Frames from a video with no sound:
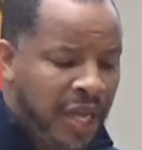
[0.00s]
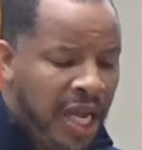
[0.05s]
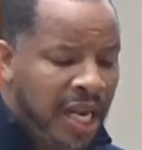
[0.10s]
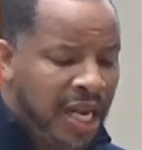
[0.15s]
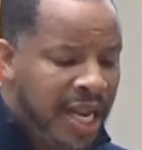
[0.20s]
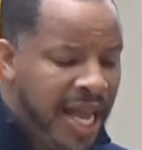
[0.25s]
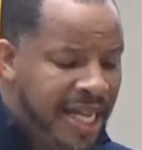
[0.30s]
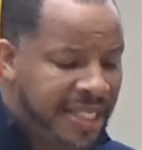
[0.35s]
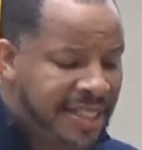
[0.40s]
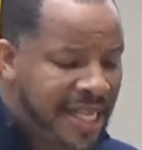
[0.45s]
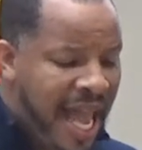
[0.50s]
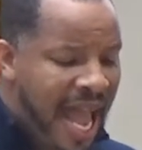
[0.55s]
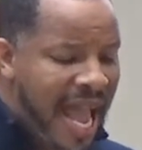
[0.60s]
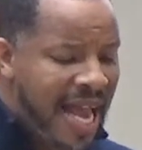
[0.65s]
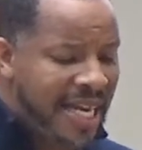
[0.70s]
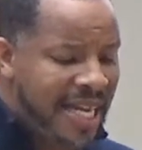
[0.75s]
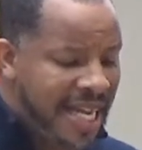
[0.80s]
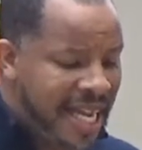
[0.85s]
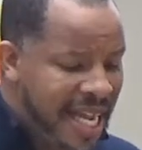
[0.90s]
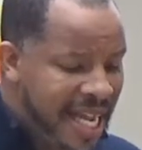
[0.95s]
lest
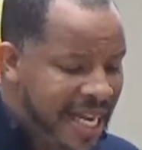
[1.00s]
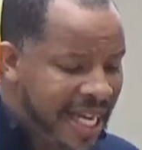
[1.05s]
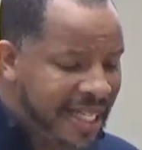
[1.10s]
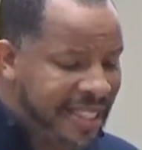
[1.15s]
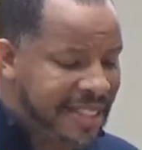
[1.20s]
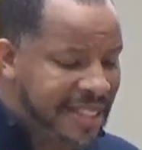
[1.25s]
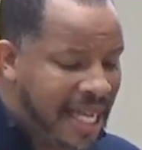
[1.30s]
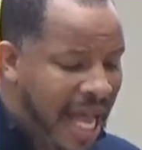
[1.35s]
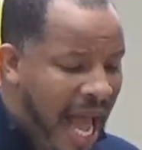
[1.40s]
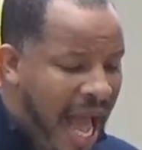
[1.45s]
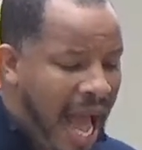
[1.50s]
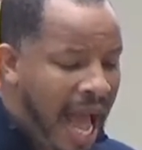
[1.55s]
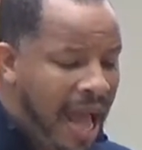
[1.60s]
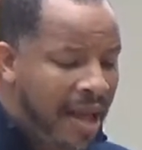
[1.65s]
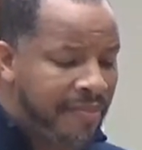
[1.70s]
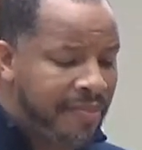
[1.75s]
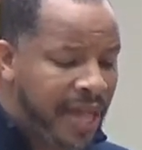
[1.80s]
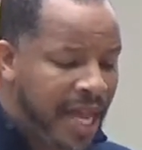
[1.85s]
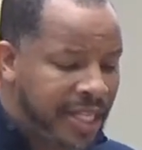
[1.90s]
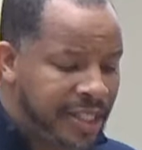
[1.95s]
at any
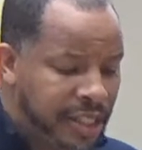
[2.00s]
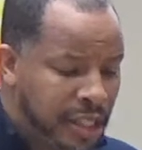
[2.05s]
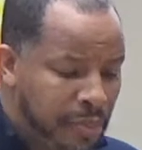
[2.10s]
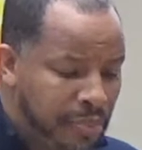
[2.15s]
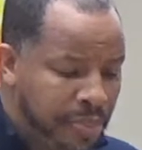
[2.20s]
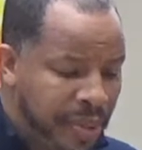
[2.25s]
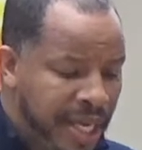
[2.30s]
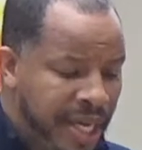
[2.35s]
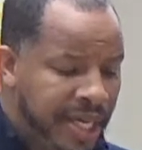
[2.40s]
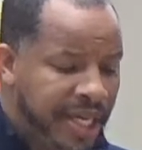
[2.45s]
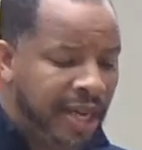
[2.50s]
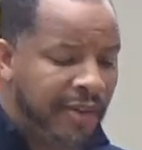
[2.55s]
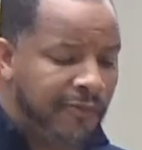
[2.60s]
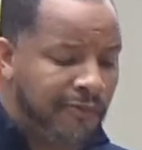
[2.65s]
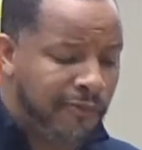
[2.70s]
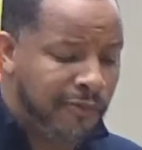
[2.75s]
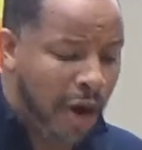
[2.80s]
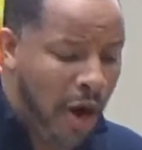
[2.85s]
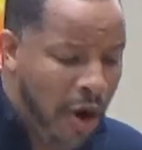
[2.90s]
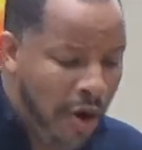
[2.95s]
time they should be
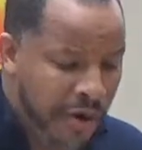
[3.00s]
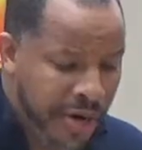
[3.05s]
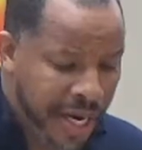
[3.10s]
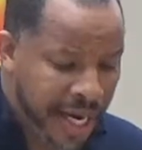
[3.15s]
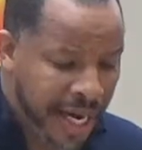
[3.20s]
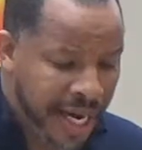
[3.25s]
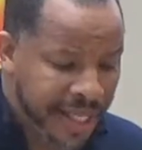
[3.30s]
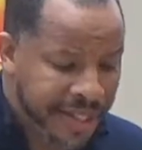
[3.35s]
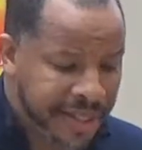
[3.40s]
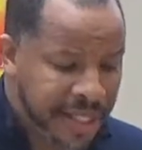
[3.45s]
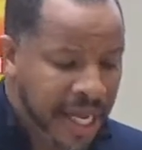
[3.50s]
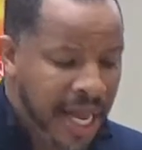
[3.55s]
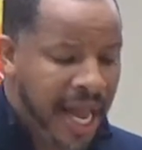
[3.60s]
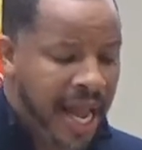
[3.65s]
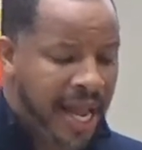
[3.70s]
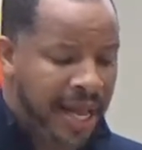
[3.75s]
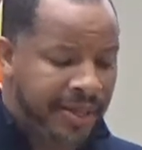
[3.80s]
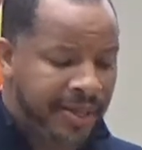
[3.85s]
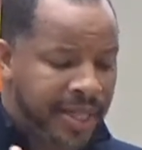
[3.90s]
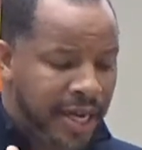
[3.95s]
converted
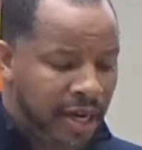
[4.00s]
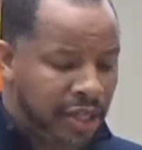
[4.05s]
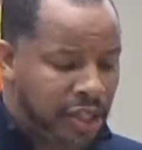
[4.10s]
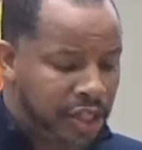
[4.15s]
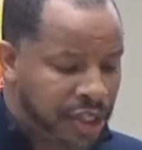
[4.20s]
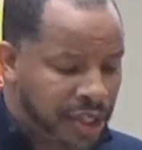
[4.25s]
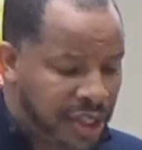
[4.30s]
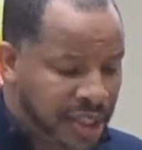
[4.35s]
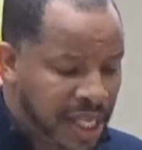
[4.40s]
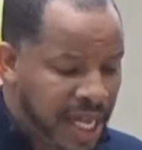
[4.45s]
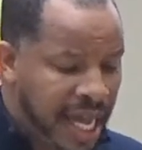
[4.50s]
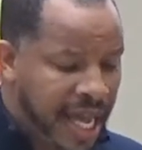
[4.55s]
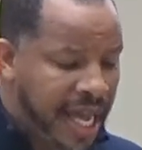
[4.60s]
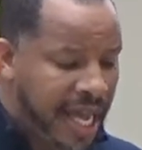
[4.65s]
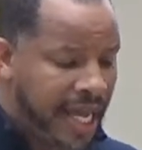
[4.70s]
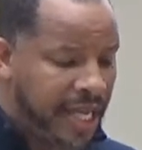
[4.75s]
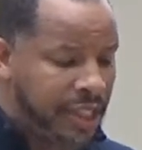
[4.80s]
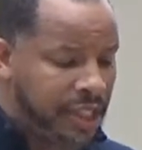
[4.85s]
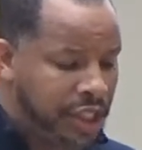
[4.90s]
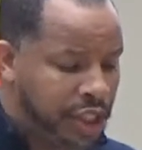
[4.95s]
and their
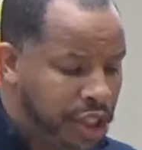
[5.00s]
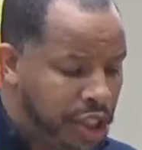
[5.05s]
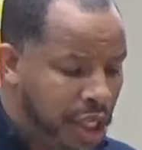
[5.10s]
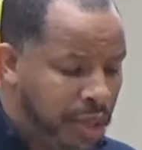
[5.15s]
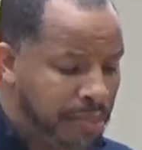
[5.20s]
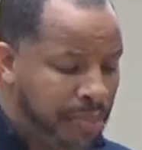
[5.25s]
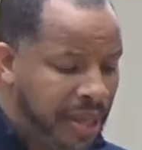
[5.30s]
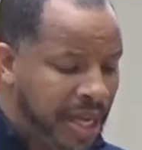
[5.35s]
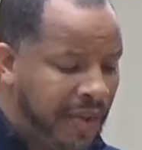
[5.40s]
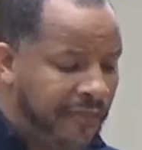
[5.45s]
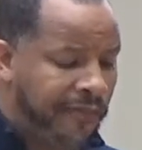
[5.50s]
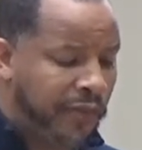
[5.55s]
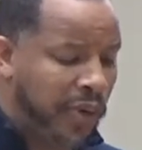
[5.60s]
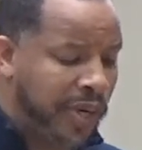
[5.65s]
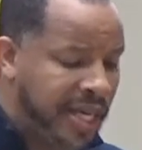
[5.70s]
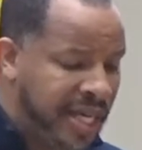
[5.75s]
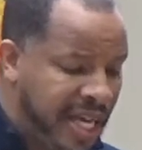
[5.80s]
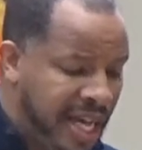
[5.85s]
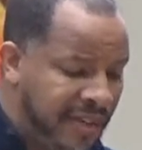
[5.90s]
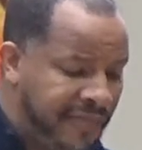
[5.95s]
sin should be
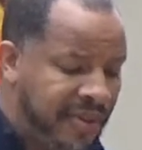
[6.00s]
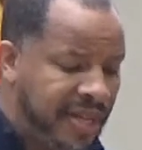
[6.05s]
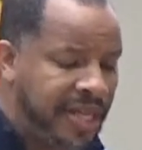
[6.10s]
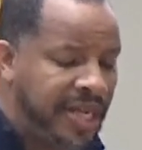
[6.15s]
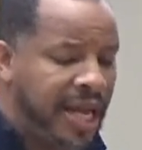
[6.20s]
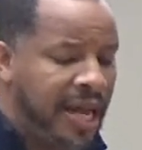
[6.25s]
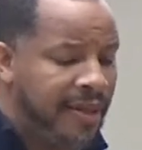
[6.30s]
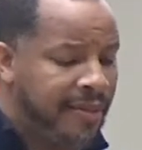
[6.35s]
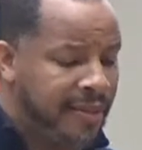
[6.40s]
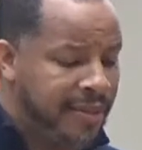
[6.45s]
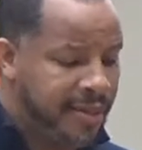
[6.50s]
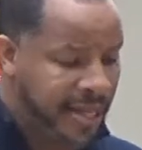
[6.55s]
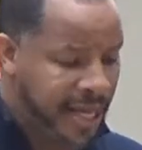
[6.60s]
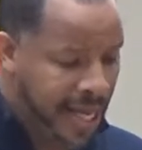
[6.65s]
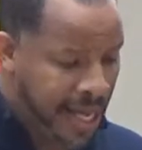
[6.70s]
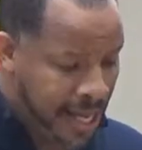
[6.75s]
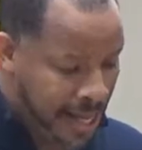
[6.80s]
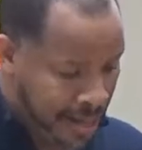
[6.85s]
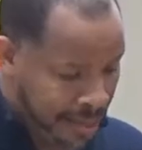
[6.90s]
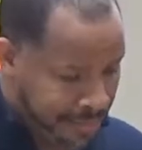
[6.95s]
forgiven
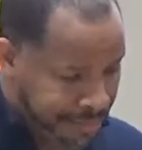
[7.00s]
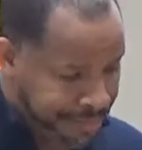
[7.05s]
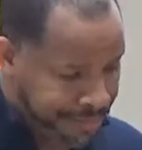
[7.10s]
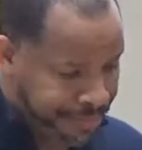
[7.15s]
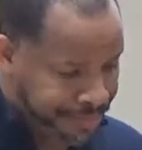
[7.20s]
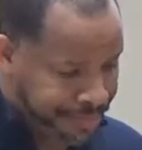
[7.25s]
them.